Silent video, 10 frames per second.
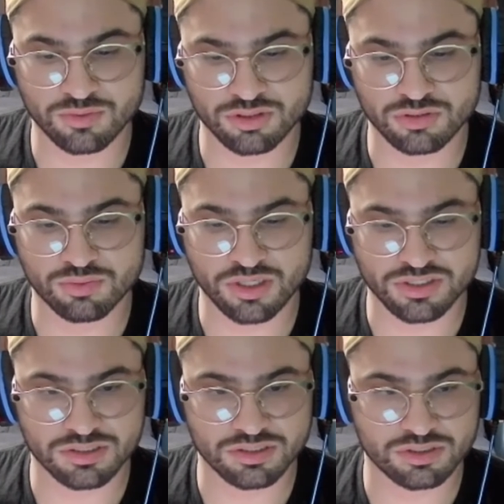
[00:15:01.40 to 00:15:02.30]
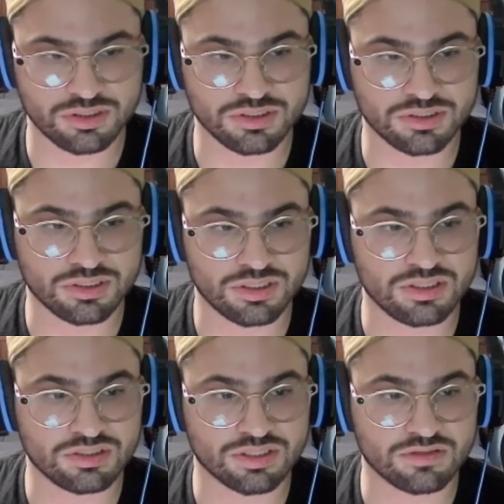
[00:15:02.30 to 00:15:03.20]
is surprising because she is in
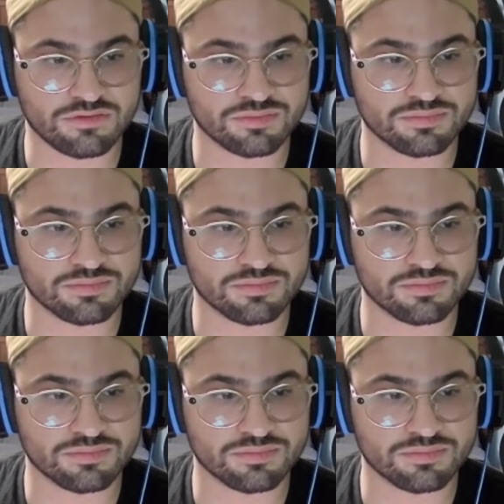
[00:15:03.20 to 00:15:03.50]
the entire film.